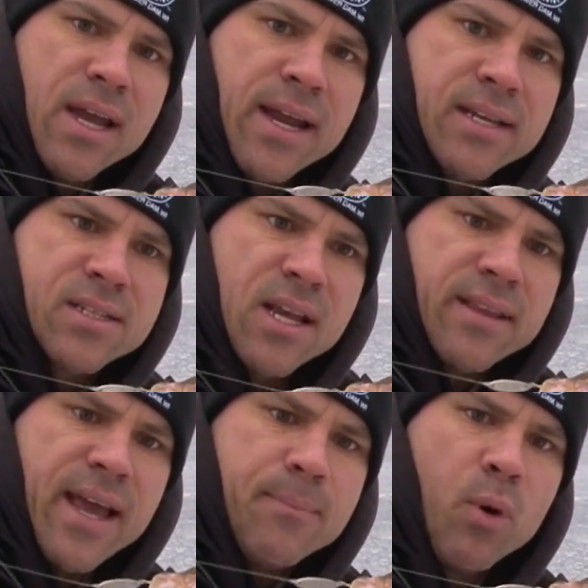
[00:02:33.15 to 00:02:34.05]
is
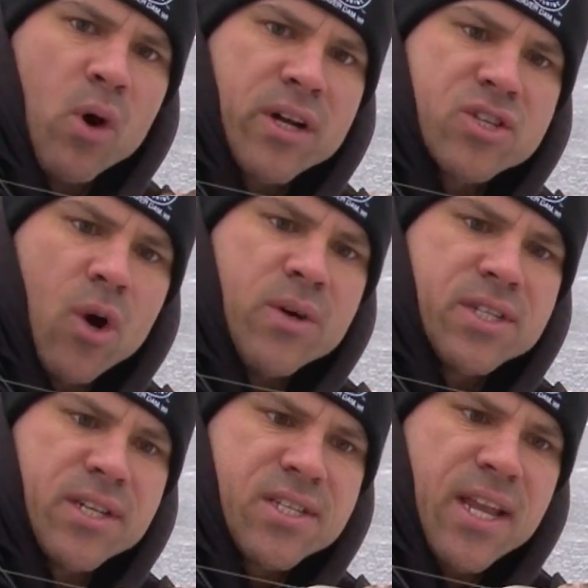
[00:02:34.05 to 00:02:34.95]
that pork is
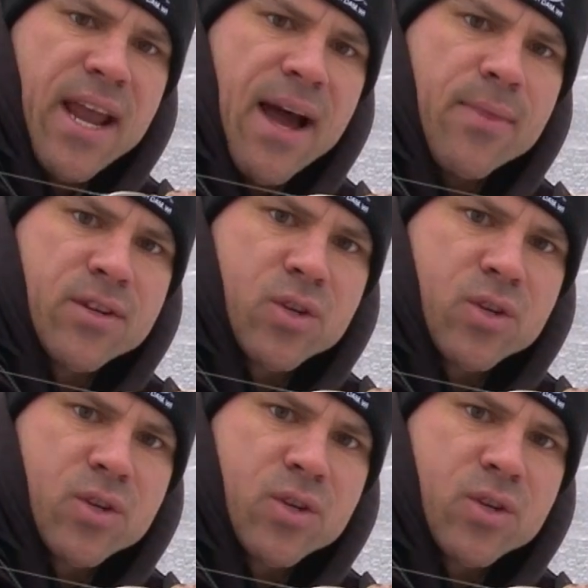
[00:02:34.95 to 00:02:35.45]
always gonna stay on there.